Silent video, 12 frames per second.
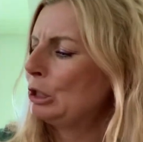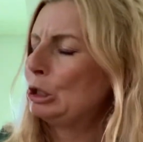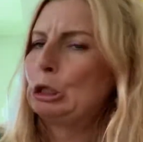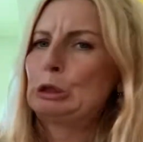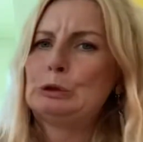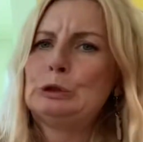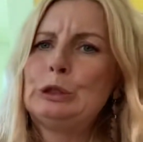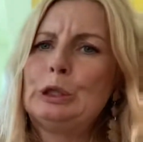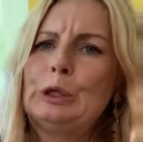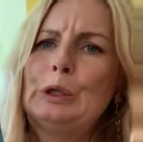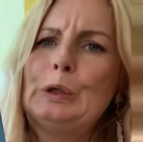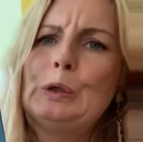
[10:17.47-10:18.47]
"Oh
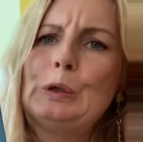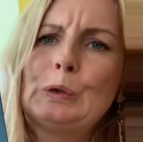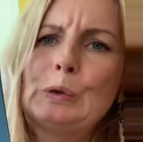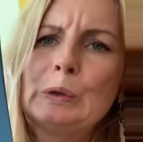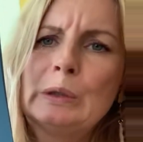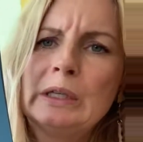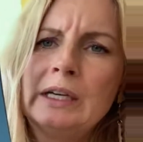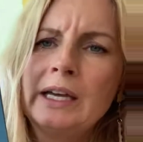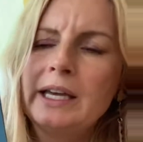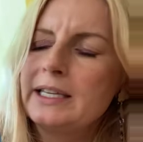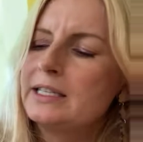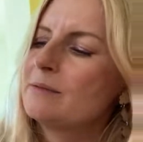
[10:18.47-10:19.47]
no,
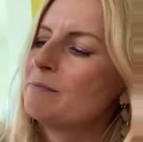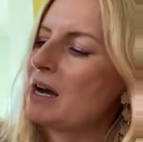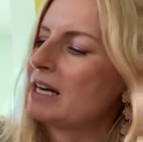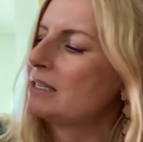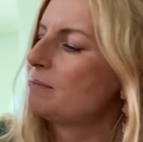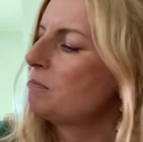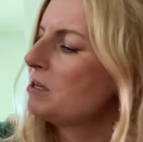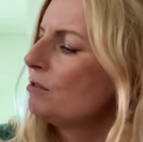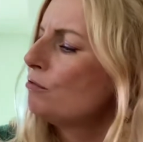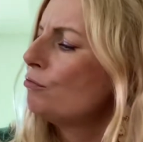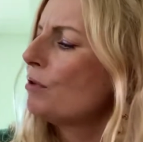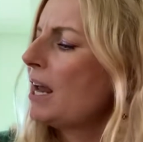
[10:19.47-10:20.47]
it might be
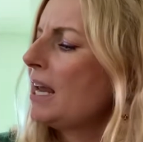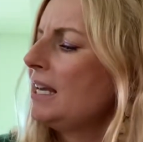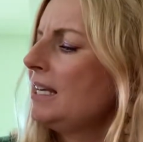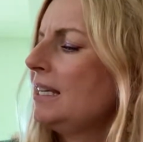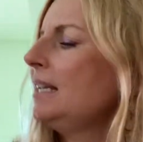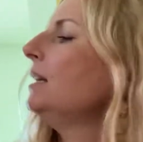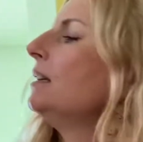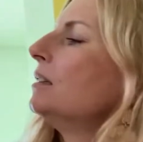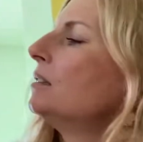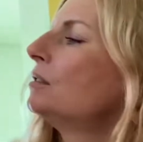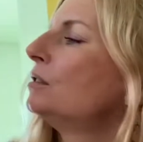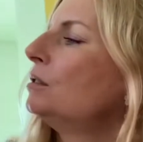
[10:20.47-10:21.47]

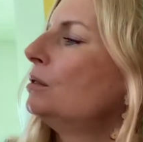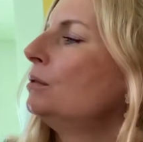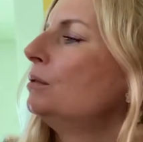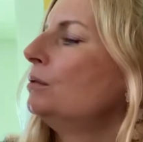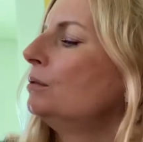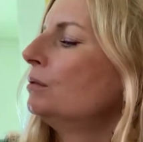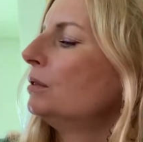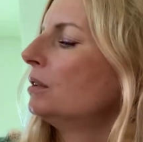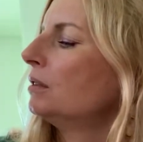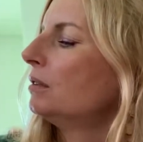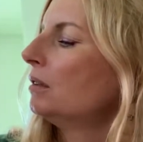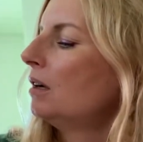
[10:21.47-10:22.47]
raining soon."